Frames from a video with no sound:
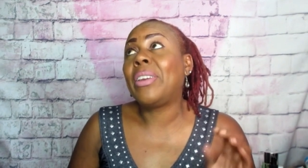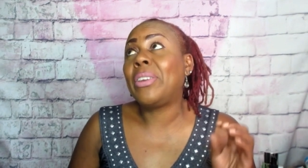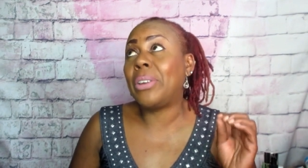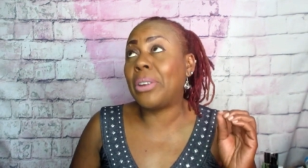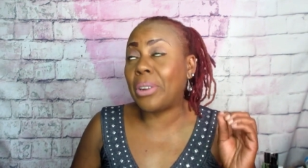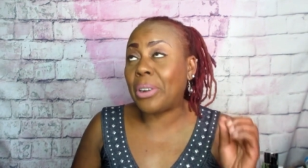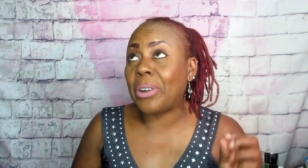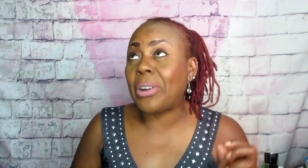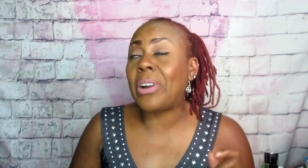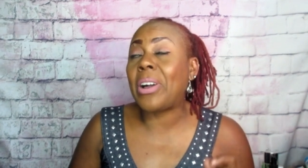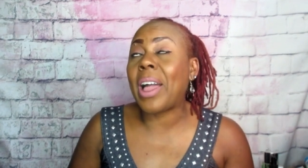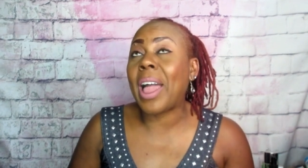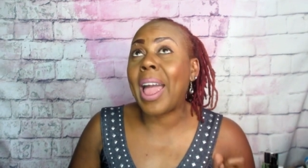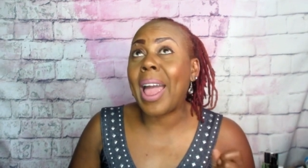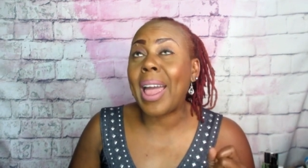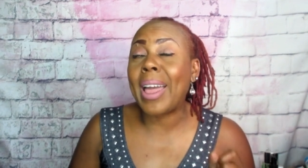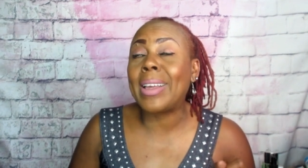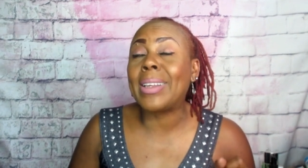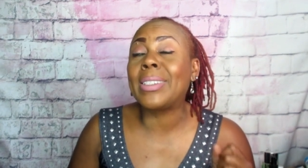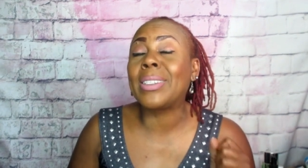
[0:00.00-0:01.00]
your girl
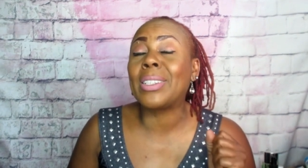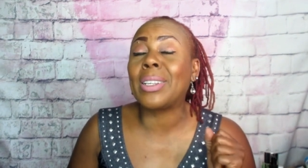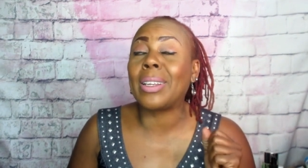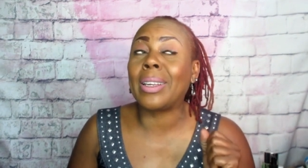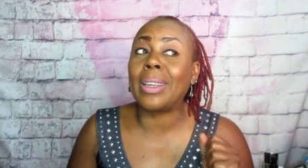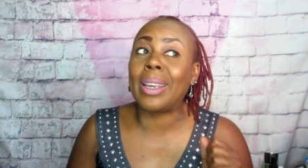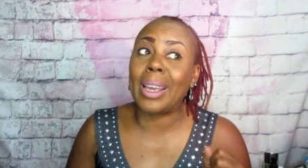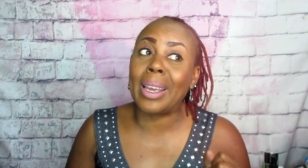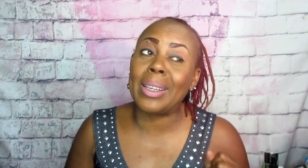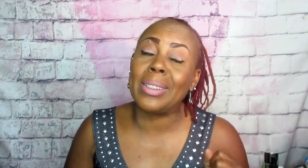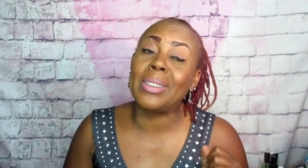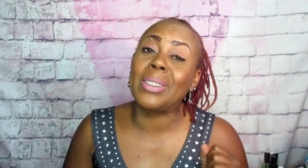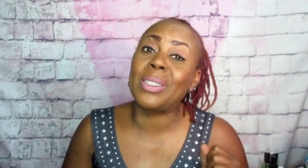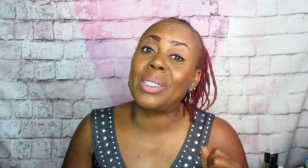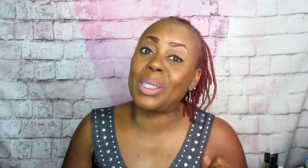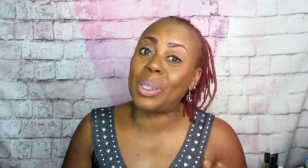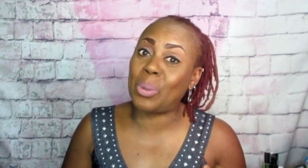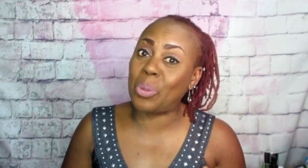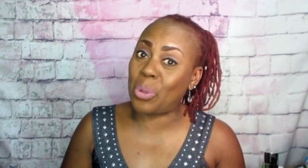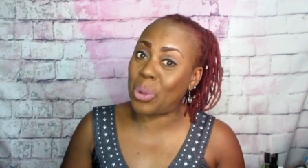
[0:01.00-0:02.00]
has gained
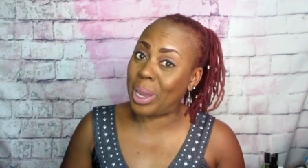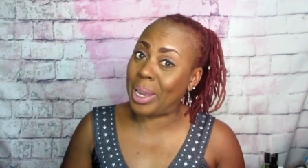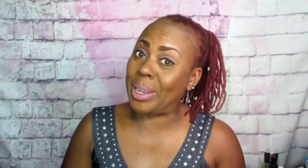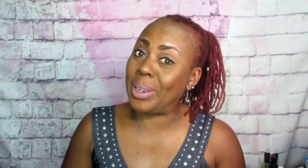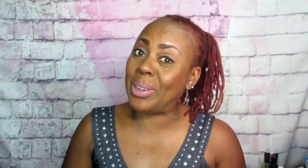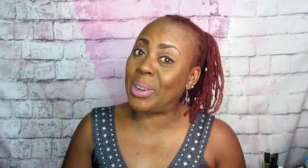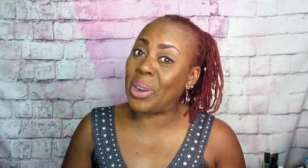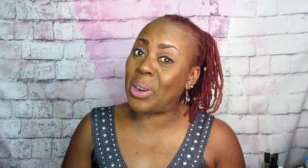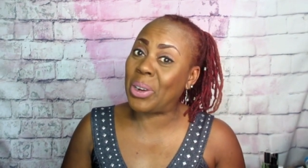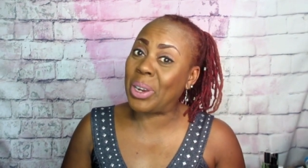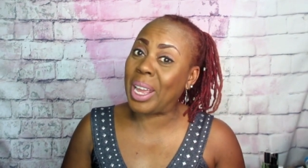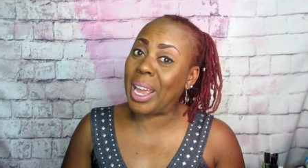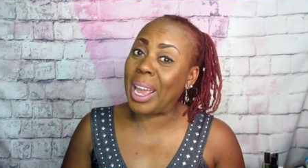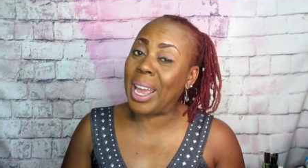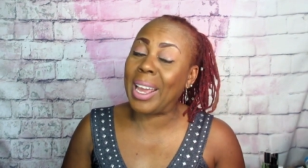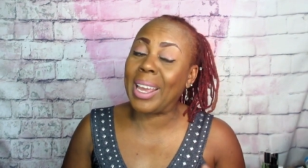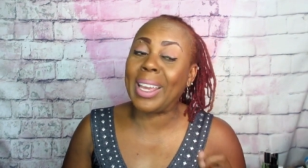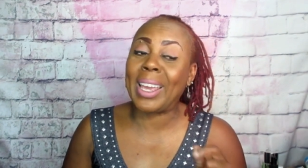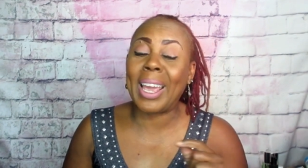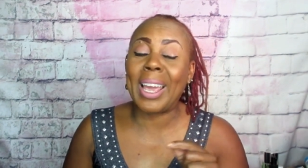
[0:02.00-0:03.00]
some weight,
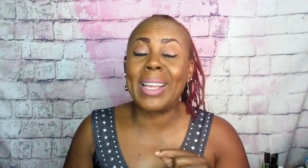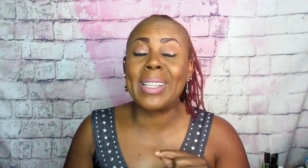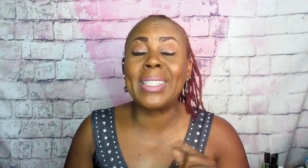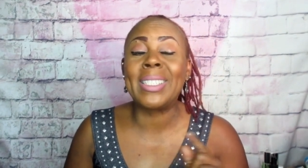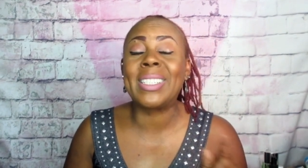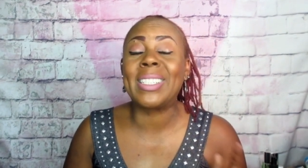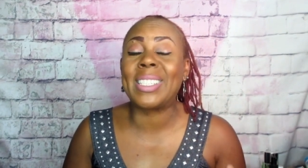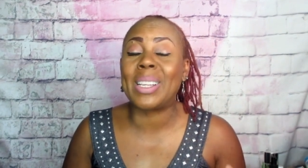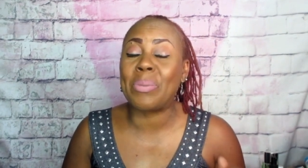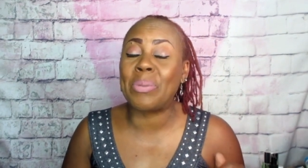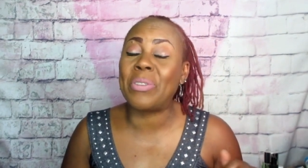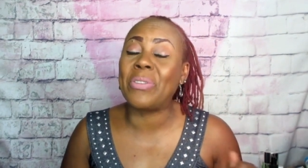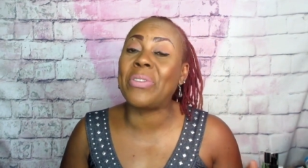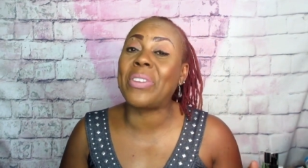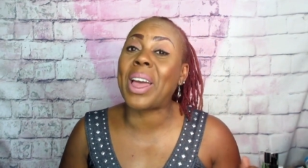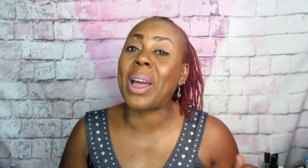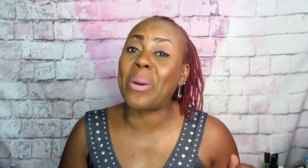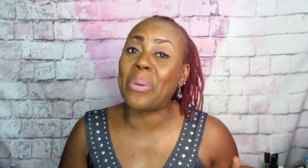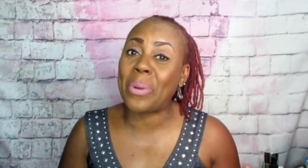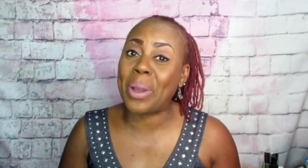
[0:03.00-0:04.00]
okay? Gained some of
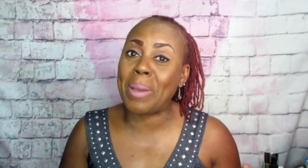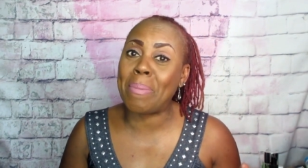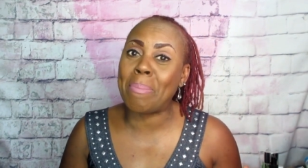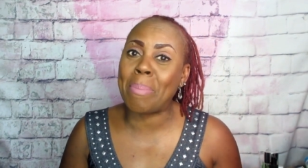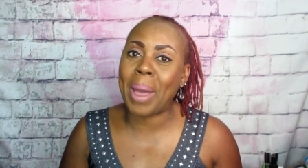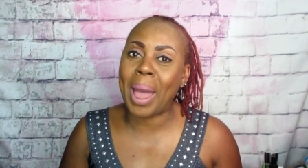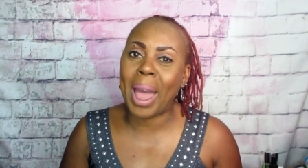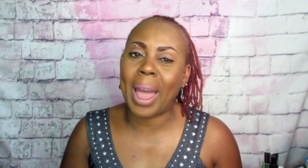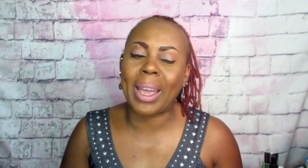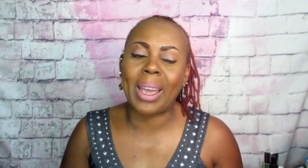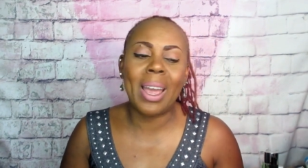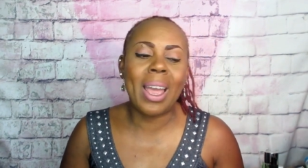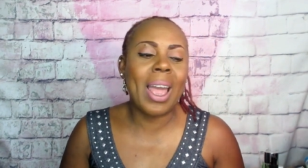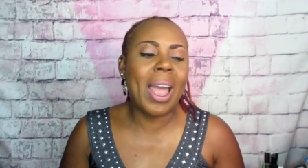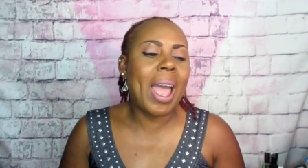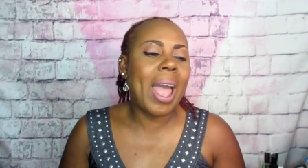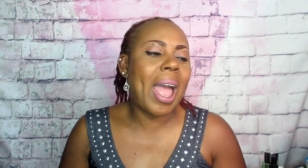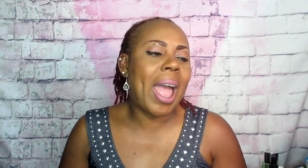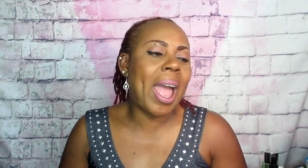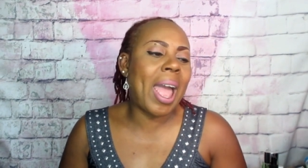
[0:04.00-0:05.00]
that weight back.
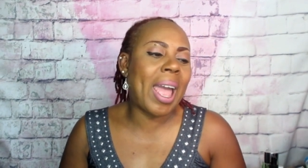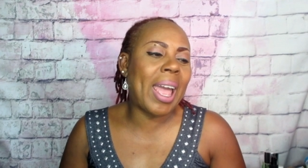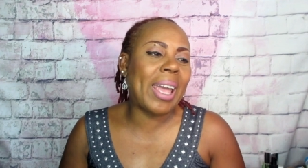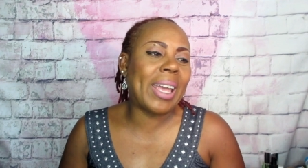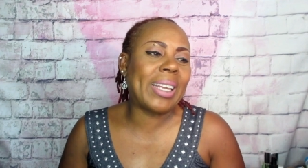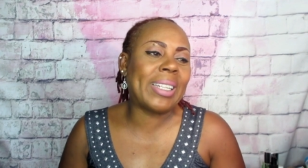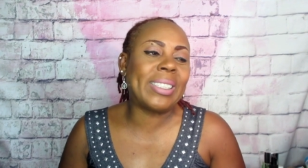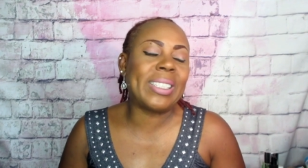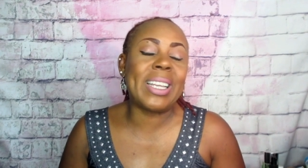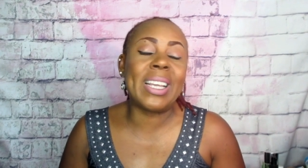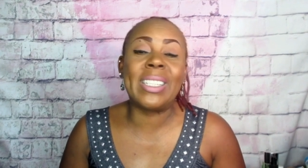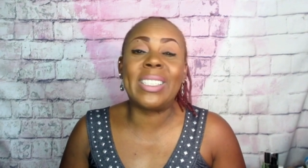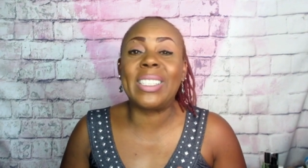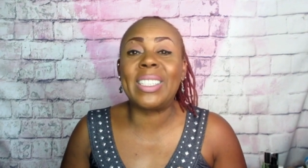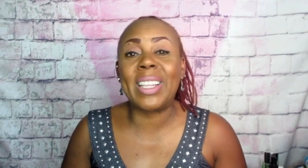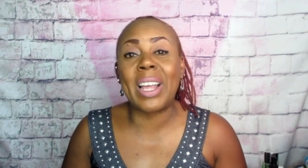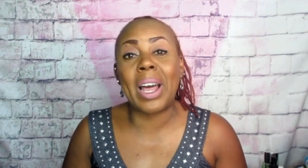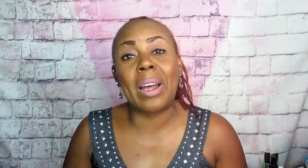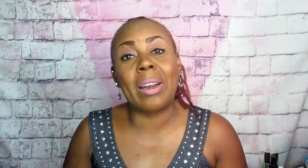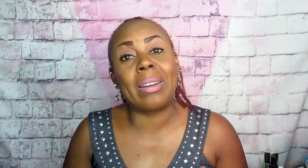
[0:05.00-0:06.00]
And it's
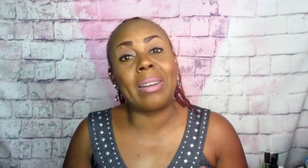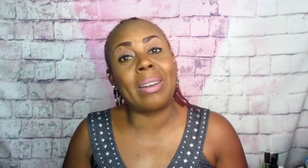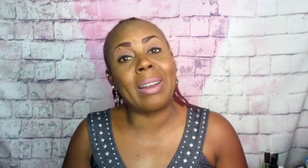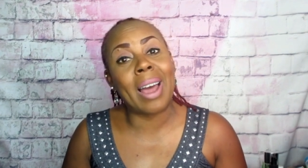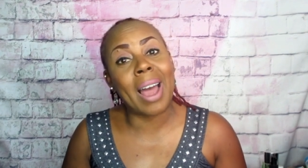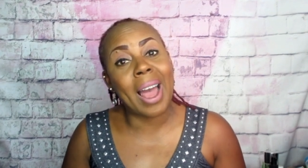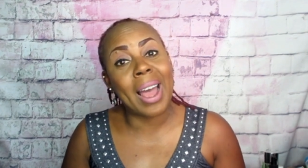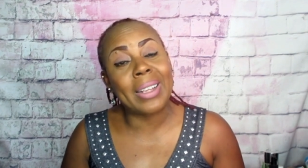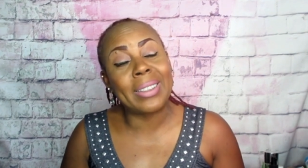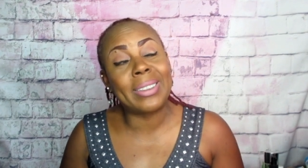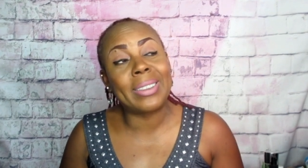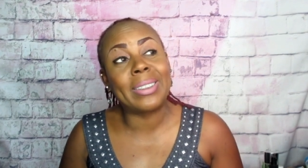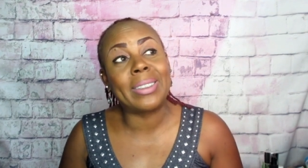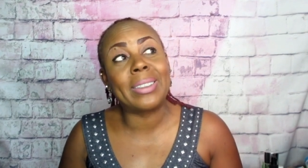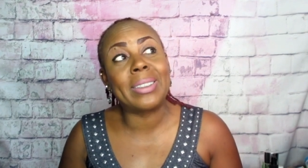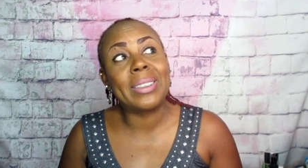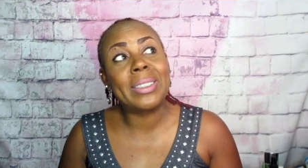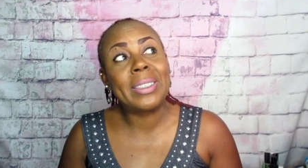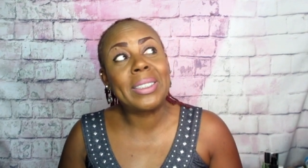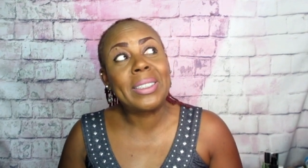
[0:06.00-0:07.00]
not a
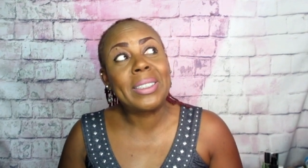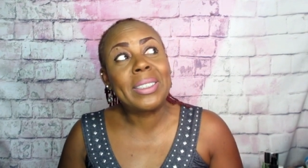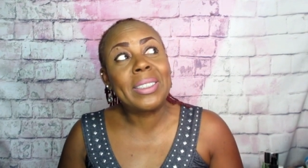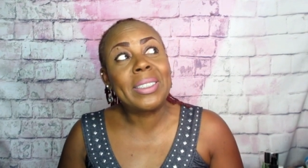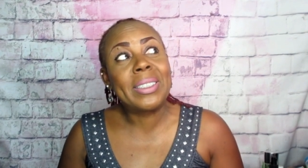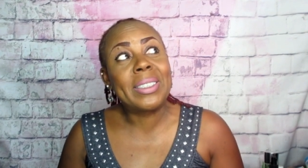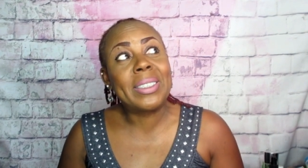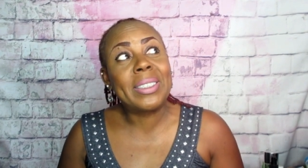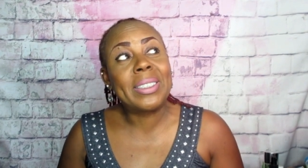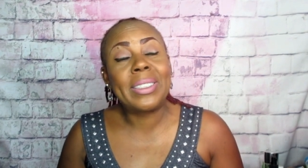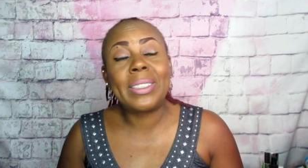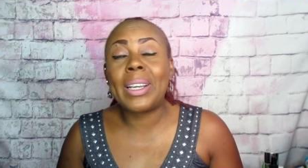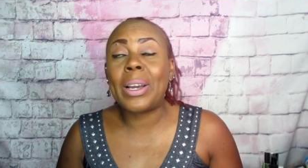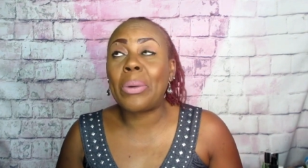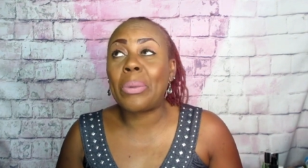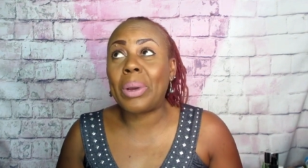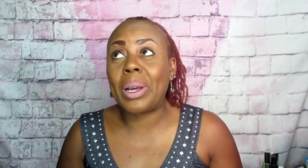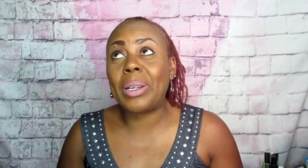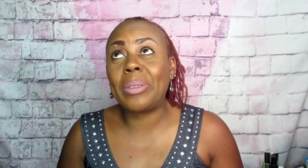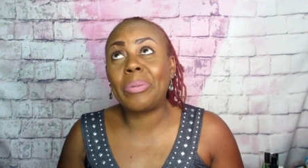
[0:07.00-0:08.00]
lot.
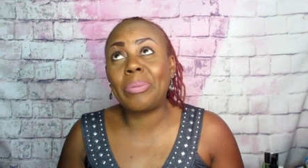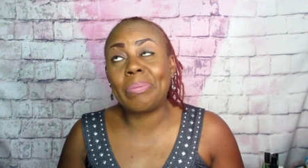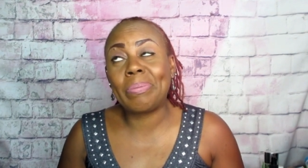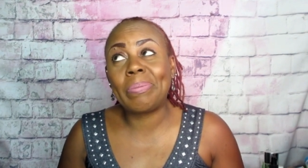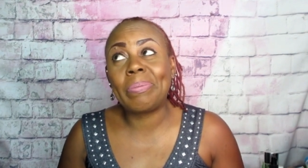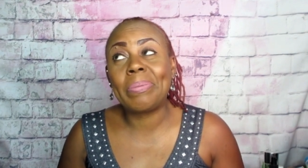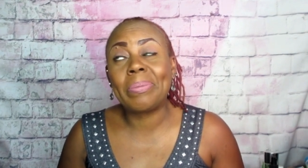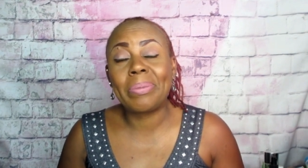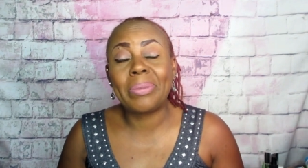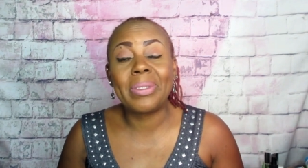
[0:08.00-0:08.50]
Yeah, well, mm,